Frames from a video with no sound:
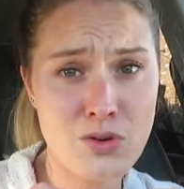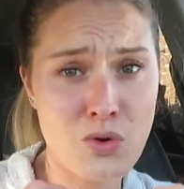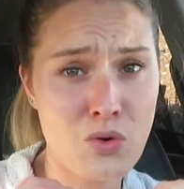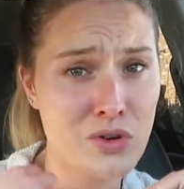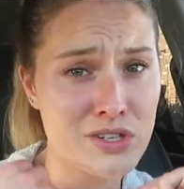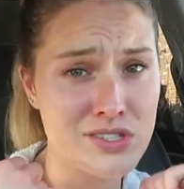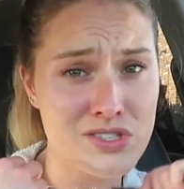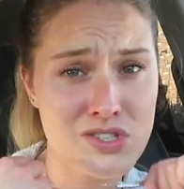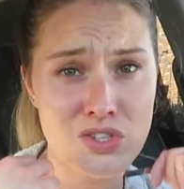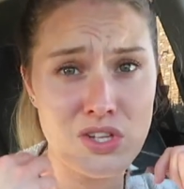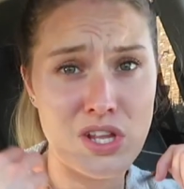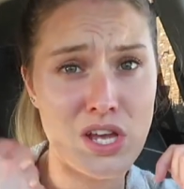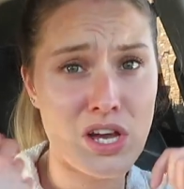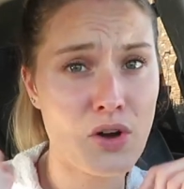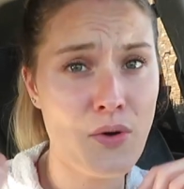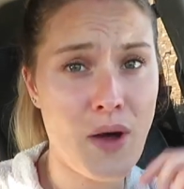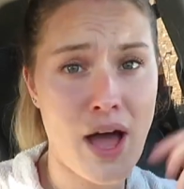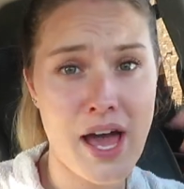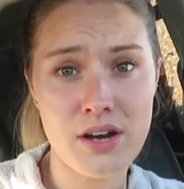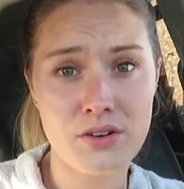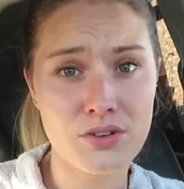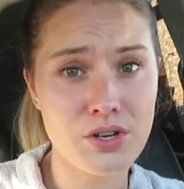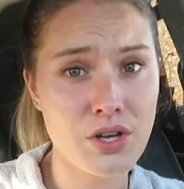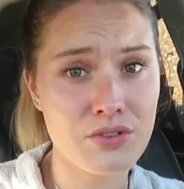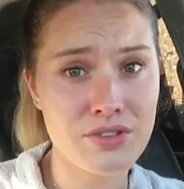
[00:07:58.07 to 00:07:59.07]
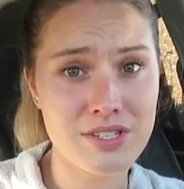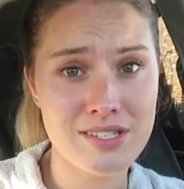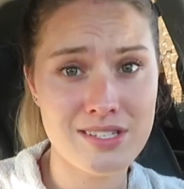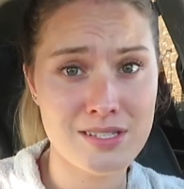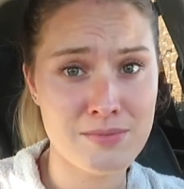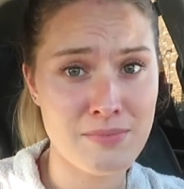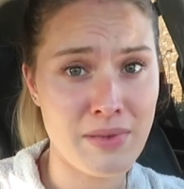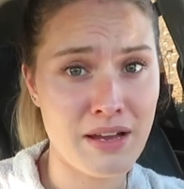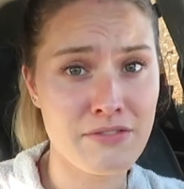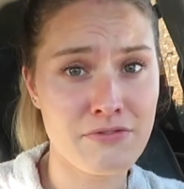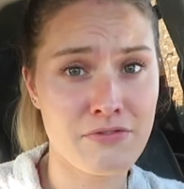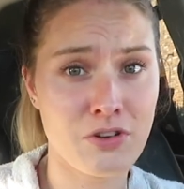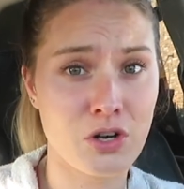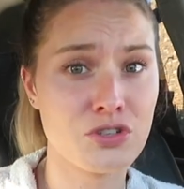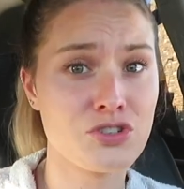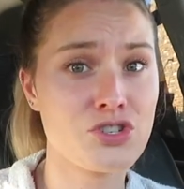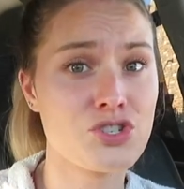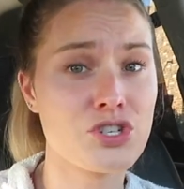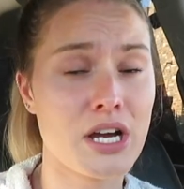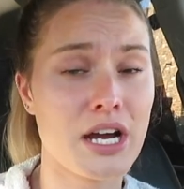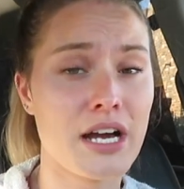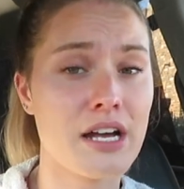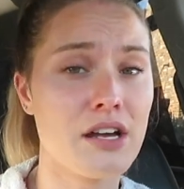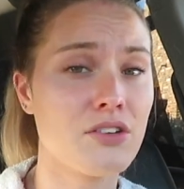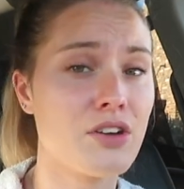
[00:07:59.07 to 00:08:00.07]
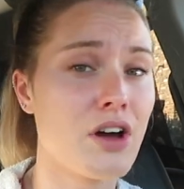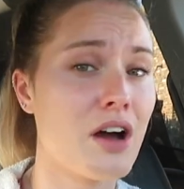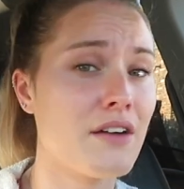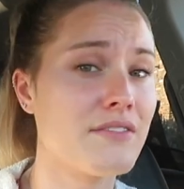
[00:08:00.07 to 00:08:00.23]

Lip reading: or slow. I don't know. This is my first child,